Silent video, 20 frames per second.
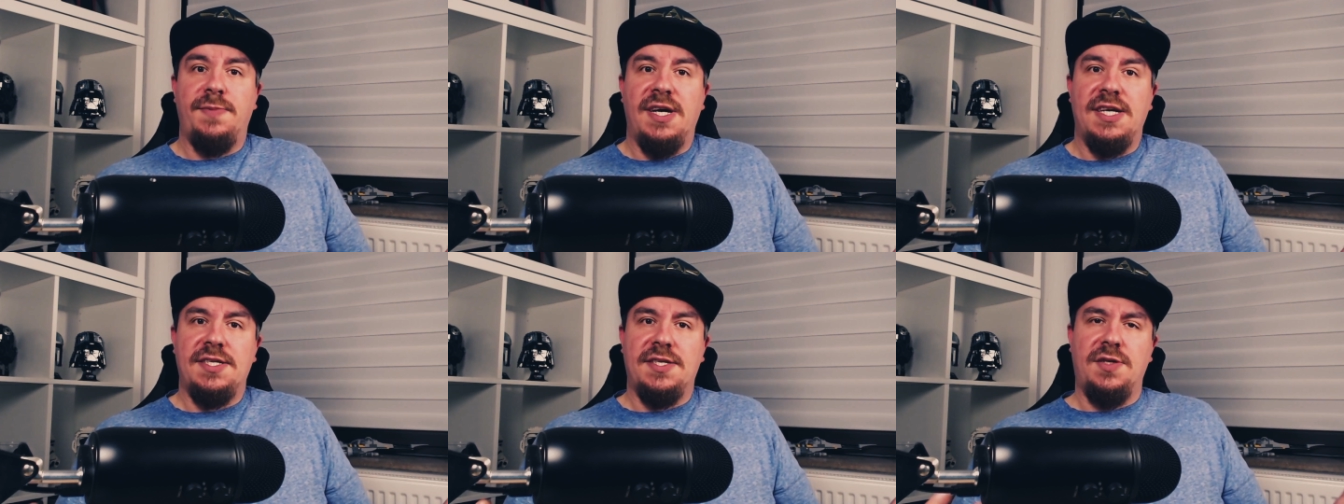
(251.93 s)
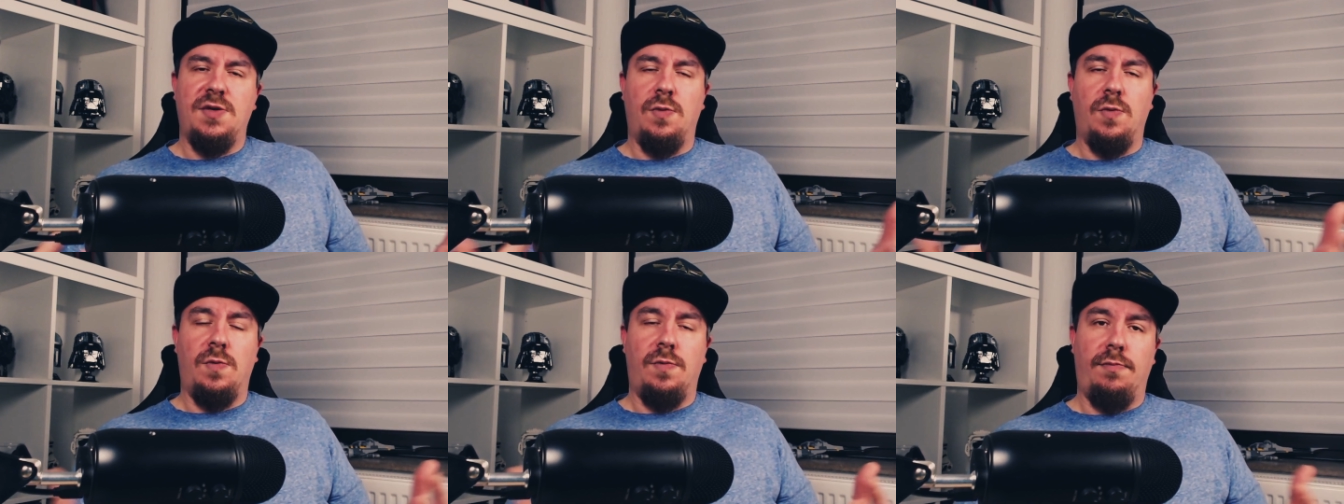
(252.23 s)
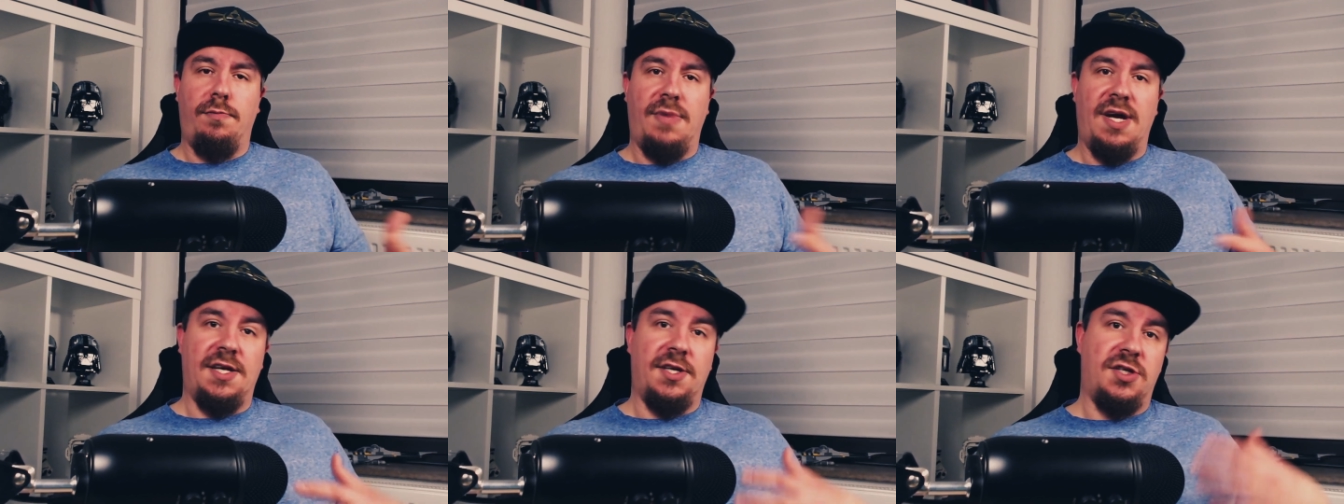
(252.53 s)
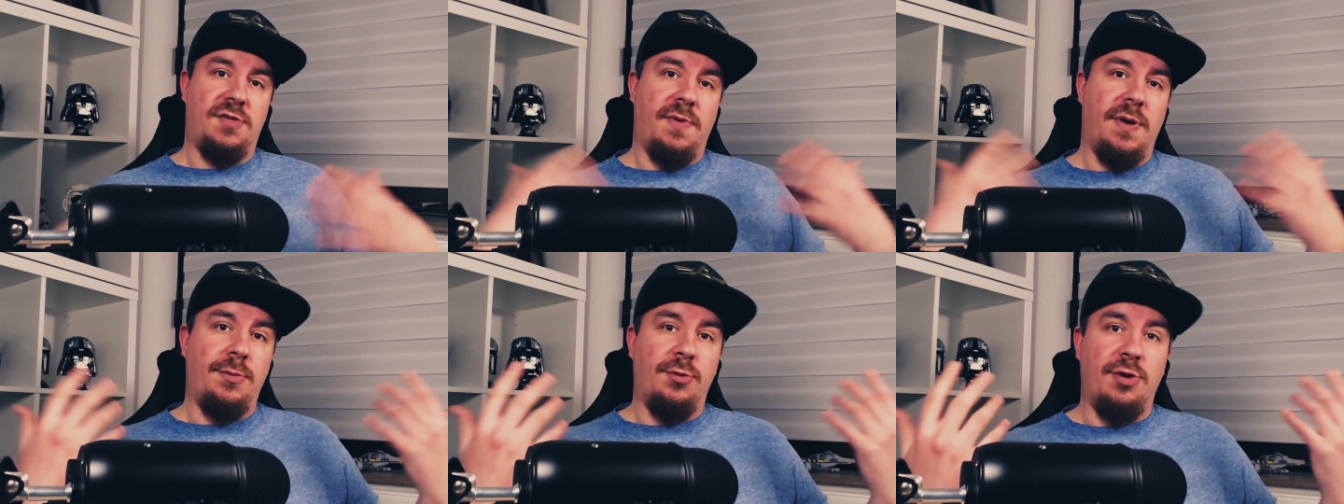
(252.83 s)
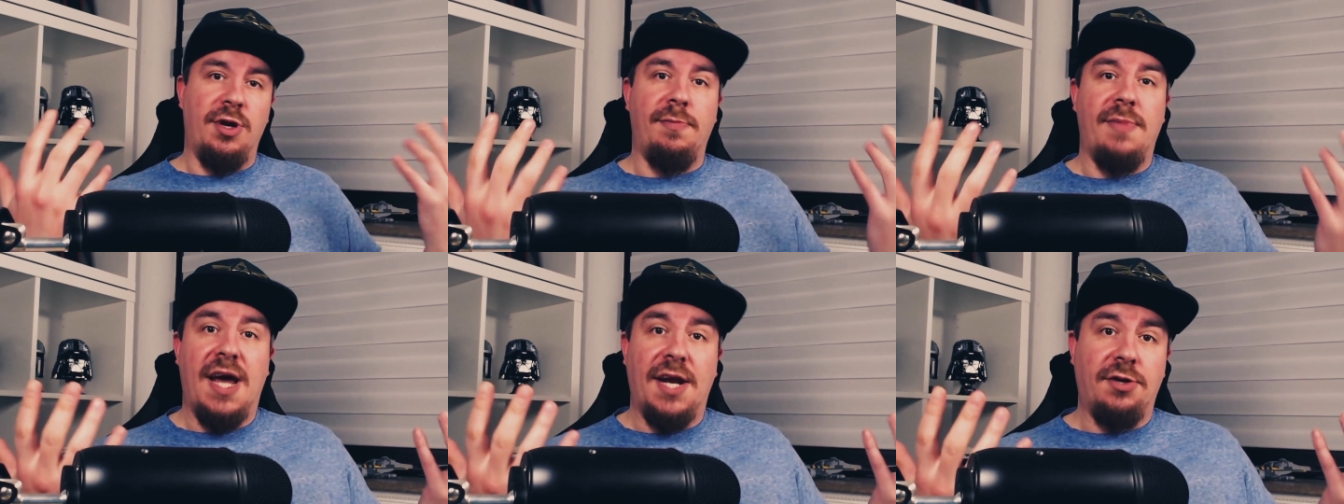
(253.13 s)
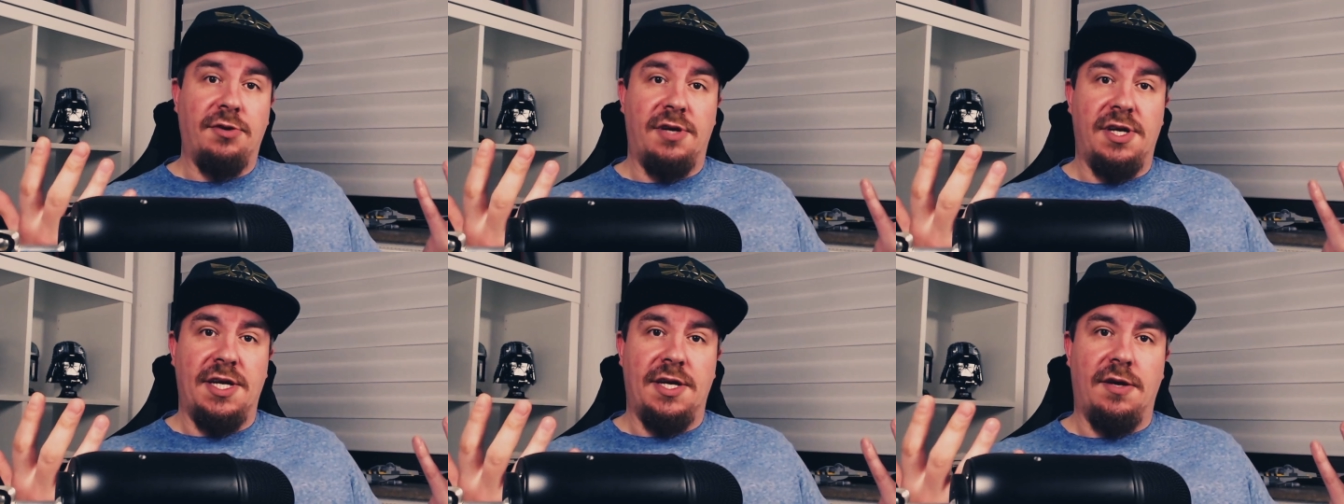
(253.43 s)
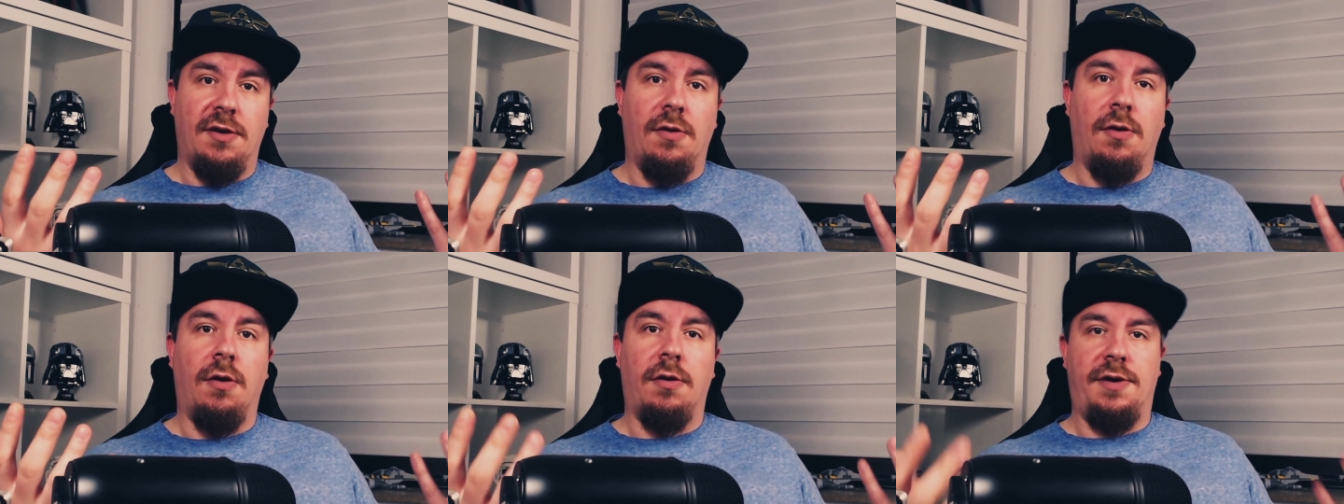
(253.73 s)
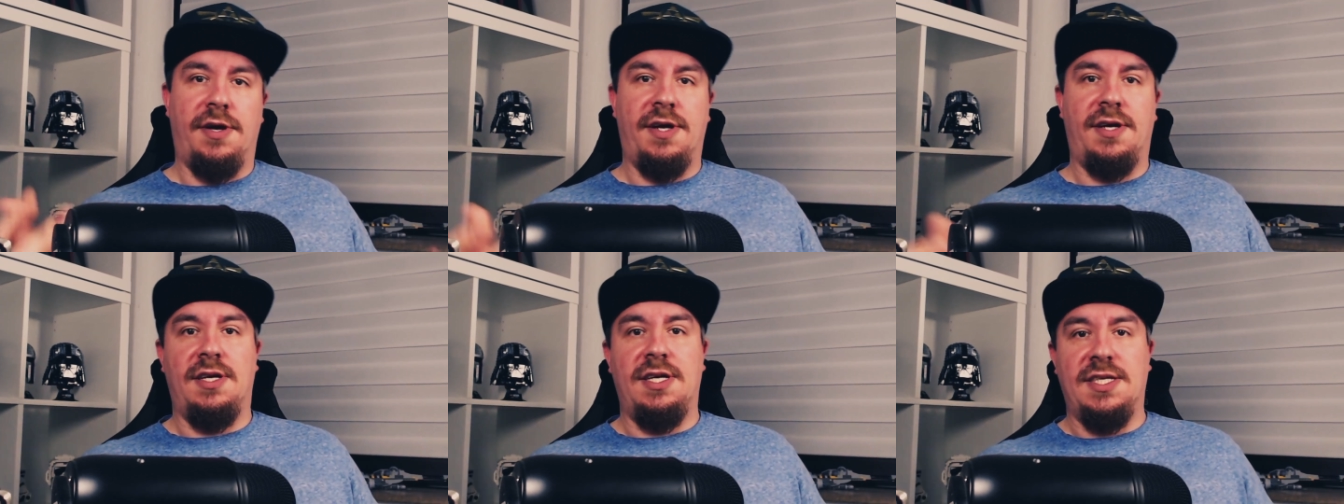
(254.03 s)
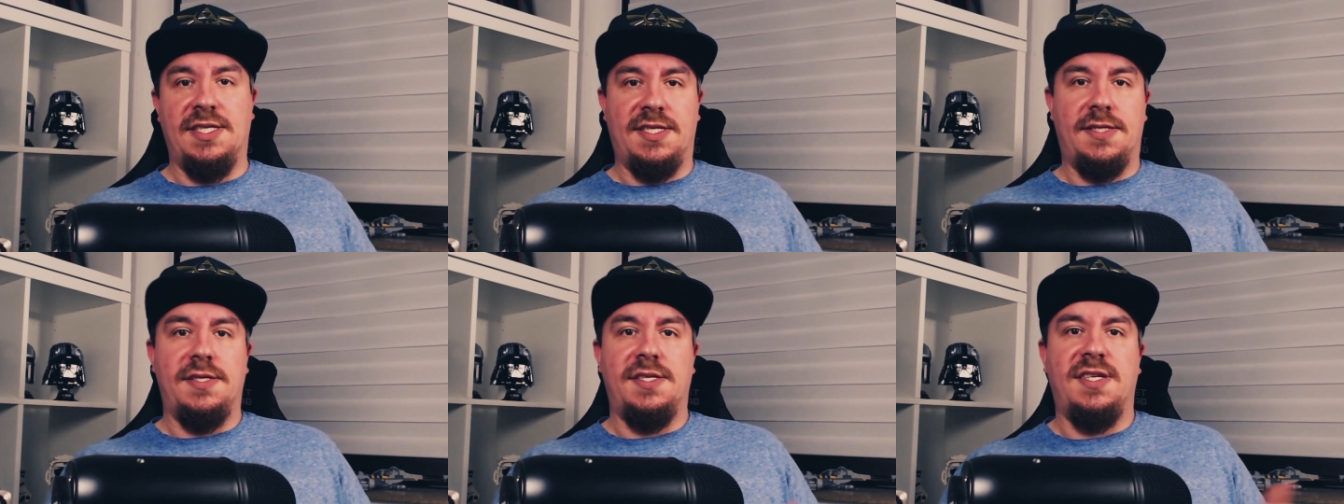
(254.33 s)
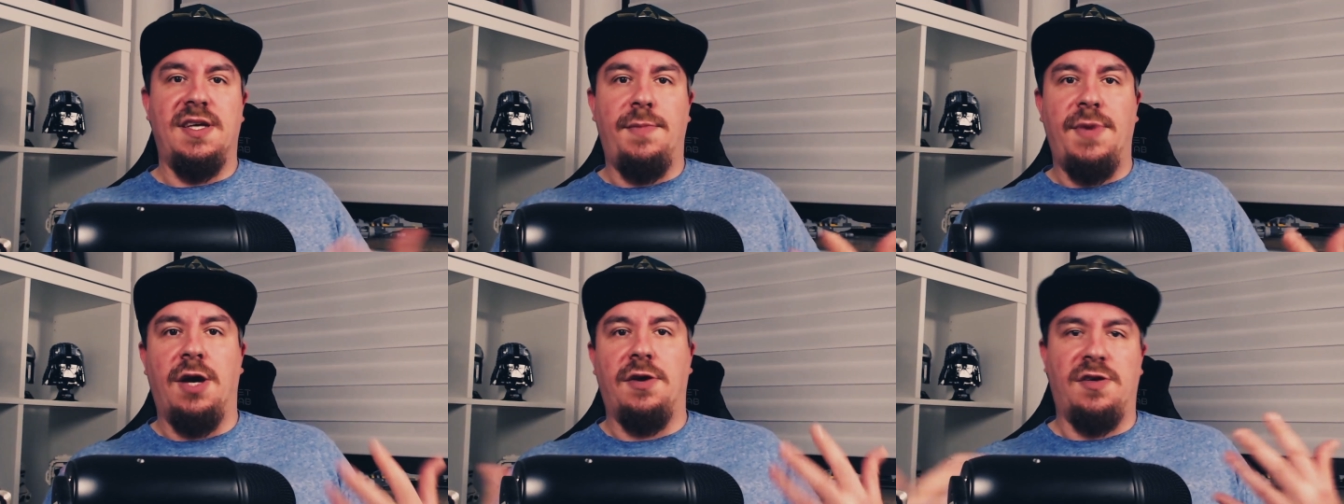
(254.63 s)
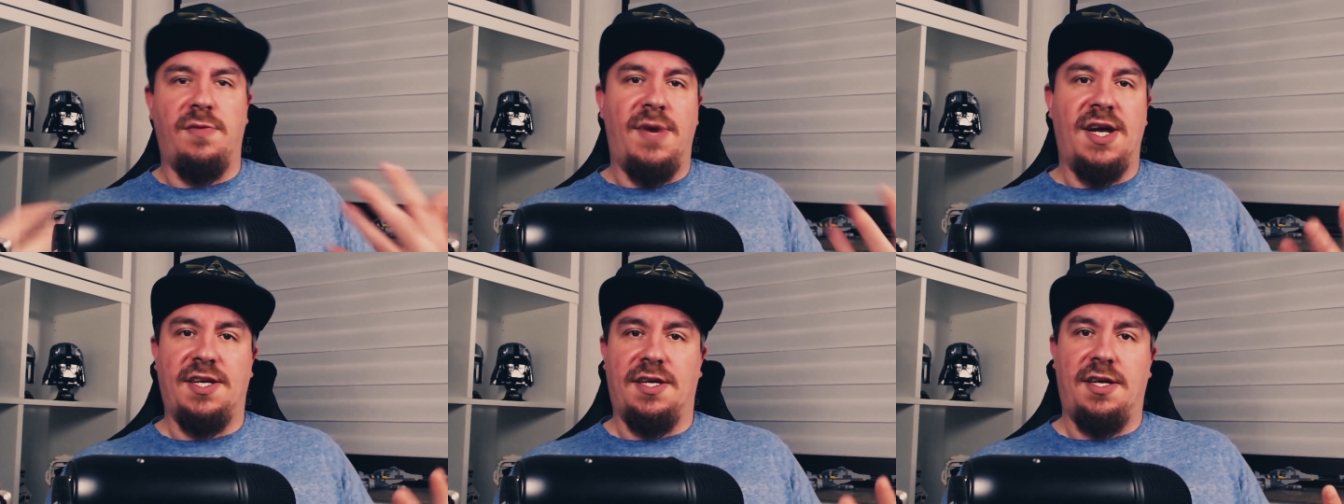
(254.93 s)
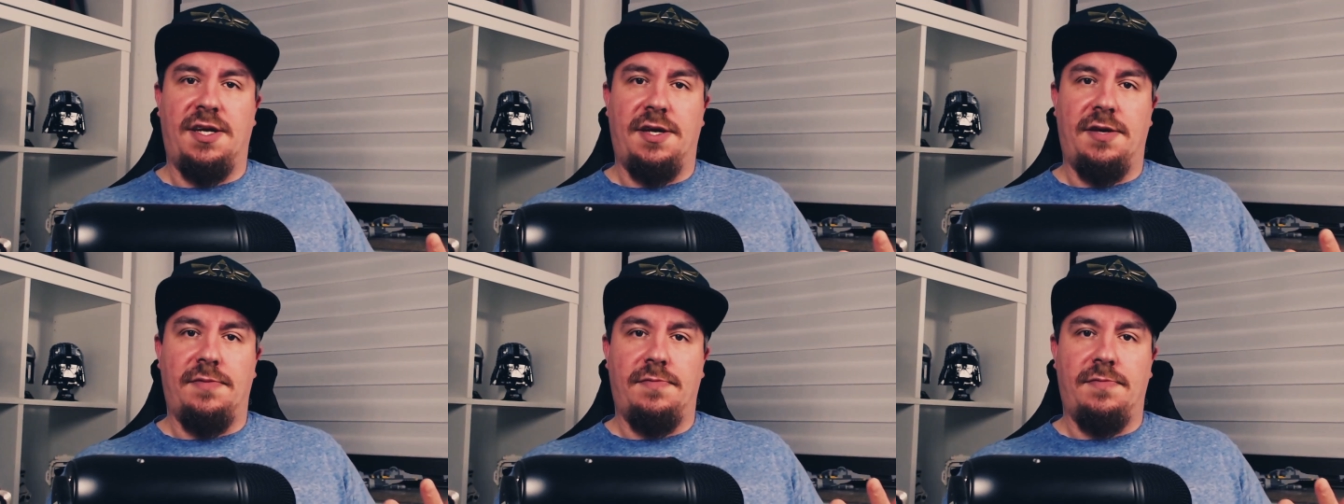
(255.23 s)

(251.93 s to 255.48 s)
you manage memory manually, or at least semi-automatically.